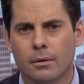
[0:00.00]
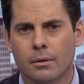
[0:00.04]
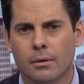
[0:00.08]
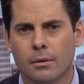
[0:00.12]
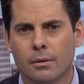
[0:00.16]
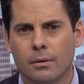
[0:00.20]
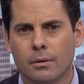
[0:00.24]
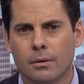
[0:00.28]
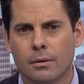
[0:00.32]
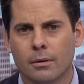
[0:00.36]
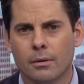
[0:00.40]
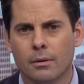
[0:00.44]

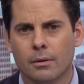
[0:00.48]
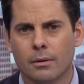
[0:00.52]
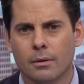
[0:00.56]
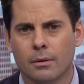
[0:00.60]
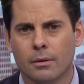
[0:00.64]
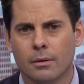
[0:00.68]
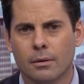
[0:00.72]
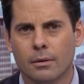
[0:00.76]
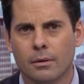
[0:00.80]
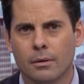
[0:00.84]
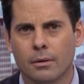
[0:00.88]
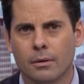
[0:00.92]

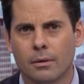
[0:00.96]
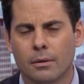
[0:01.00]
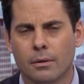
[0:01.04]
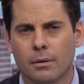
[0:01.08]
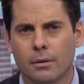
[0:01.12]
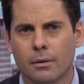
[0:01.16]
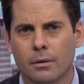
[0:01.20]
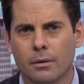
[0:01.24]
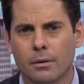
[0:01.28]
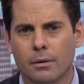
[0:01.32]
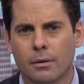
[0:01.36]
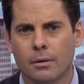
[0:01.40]

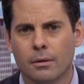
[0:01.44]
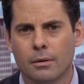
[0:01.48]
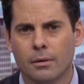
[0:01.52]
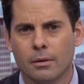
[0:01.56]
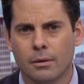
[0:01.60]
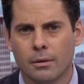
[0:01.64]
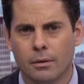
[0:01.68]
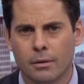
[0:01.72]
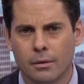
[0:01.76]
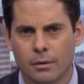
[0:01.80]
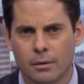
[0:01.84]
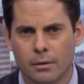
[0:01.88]

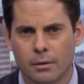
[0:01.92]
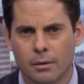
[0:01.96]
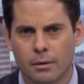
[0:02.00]
The person shown says nothing.